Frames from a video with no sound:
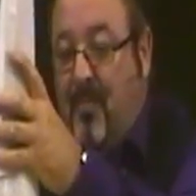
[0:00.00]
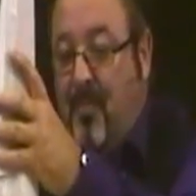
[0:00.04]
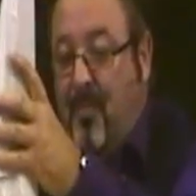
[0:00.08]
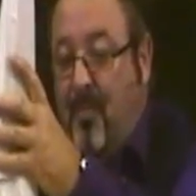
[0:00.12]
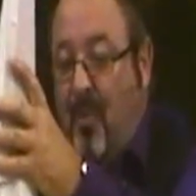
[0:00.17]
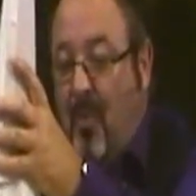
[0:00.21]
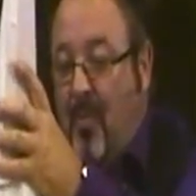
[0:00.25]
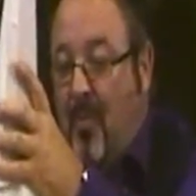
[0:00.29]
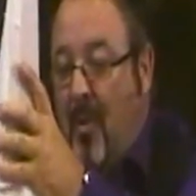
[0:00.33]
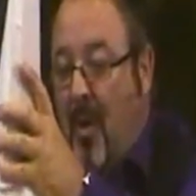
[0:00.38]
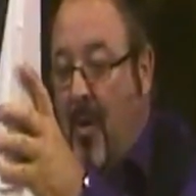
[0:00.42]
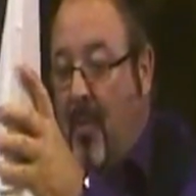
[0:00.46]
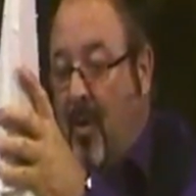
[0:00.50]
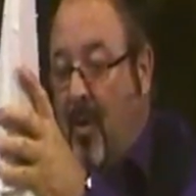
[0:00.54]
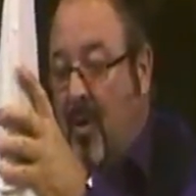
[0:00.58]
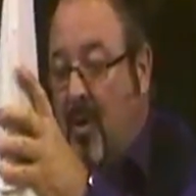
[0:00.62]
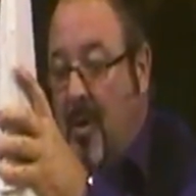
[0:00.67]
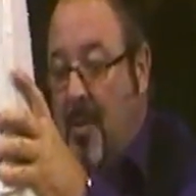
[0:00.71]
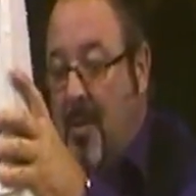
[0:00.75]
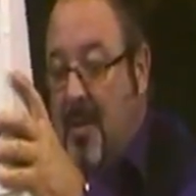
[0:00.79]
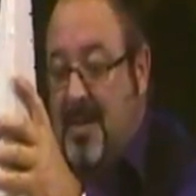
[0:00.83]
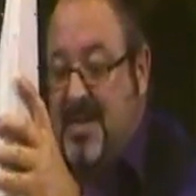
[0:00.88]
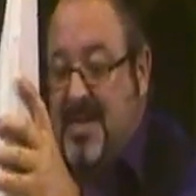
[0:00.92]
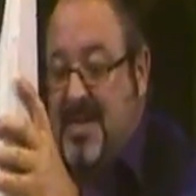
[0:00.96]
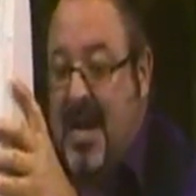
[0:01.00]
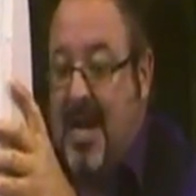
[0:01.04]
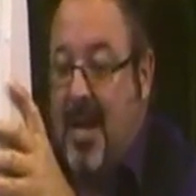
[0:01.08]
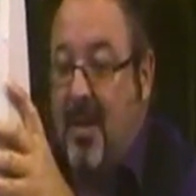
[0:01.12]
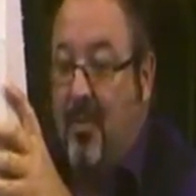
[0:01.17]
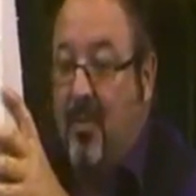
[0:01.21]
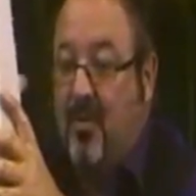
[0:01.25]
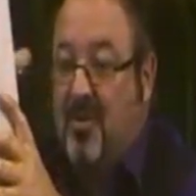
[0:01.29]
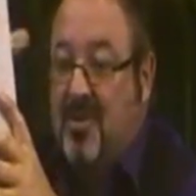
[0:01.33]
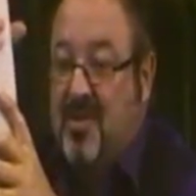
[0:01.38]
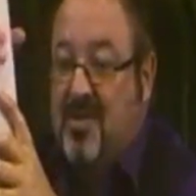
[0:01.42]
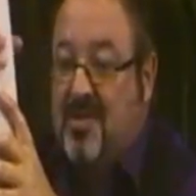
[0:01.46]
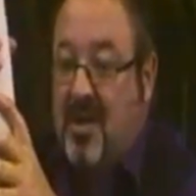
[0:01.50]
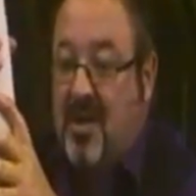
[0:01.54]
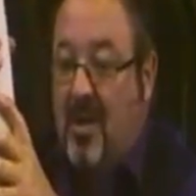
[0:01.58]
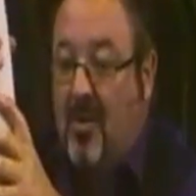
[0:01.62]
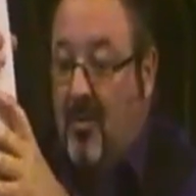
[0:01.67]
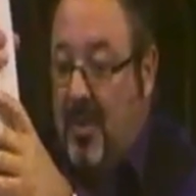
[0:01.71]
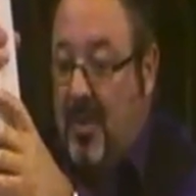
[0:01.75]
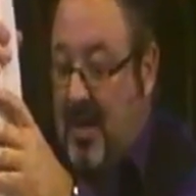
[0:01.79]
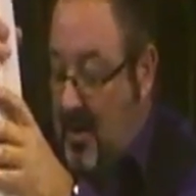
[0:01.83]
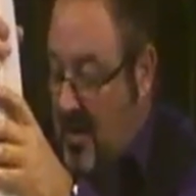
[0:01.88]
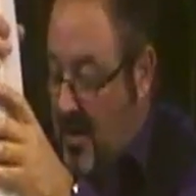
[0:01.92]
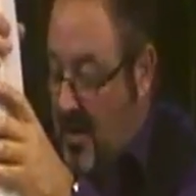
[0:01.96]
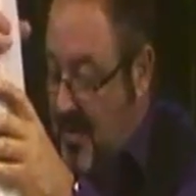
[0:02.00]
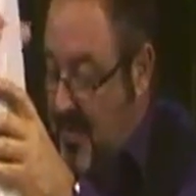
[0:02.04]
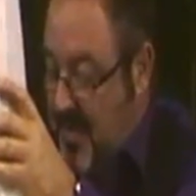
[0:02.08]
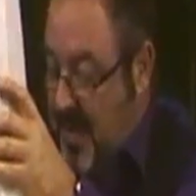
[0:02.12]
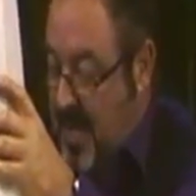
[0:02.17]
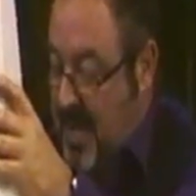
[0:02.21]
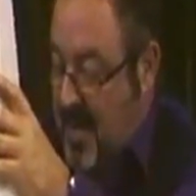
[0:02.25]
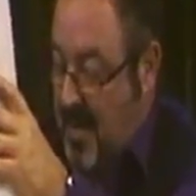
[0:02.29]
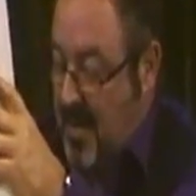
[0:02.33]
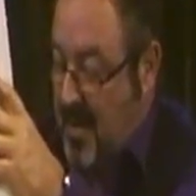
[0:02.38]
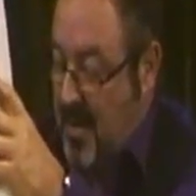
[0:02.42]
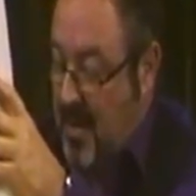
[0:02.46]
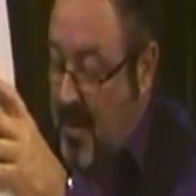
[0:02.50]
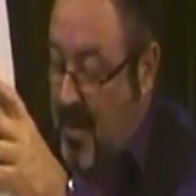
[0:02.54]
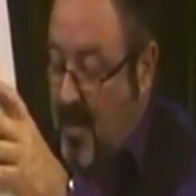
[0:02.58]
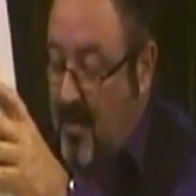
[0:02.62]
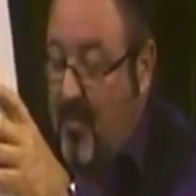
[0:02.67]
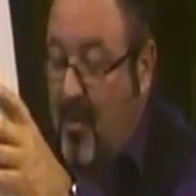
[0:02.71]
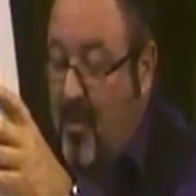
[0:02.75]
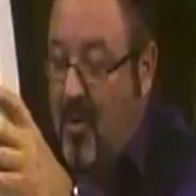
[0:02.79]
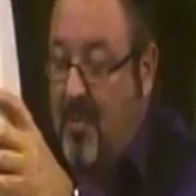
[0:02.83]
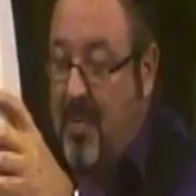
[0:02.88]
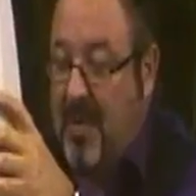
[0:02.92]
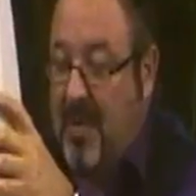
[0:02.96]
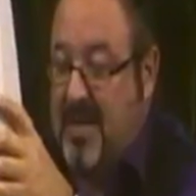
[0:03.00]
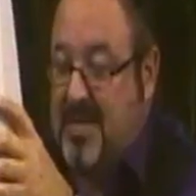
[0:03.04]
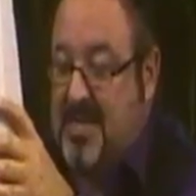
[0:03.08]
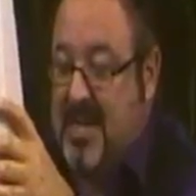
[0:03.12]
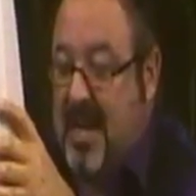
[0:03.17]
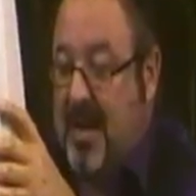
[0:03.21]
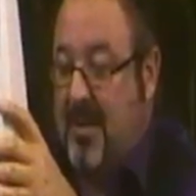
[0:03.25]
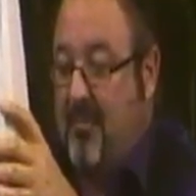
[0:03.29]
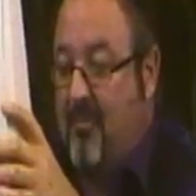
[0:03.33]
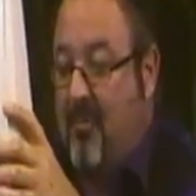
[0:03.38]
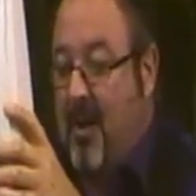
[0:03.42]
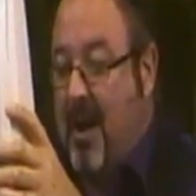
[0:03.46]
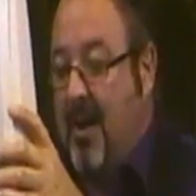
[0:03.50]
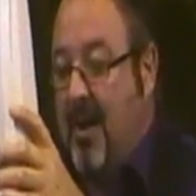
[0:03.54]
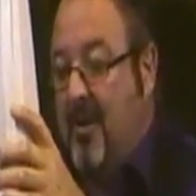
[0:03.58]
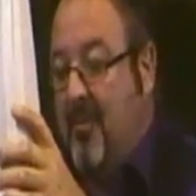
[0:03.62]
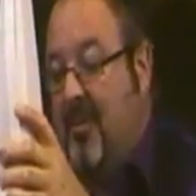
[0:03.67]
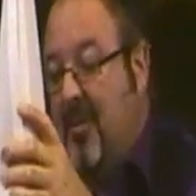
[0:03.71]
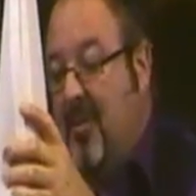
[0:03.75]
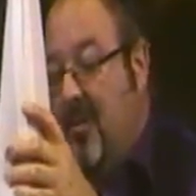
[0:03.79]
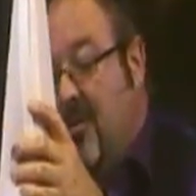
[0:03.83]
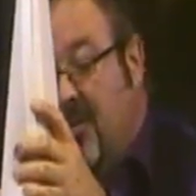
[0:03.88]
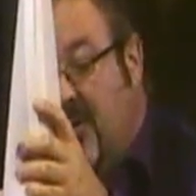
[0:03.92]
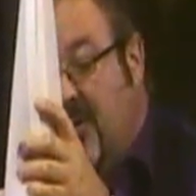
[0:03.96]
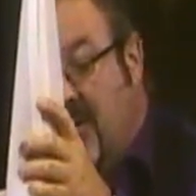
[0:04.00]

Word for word: to put my bottle on the table just to hold it like that. Put a bit of tape round,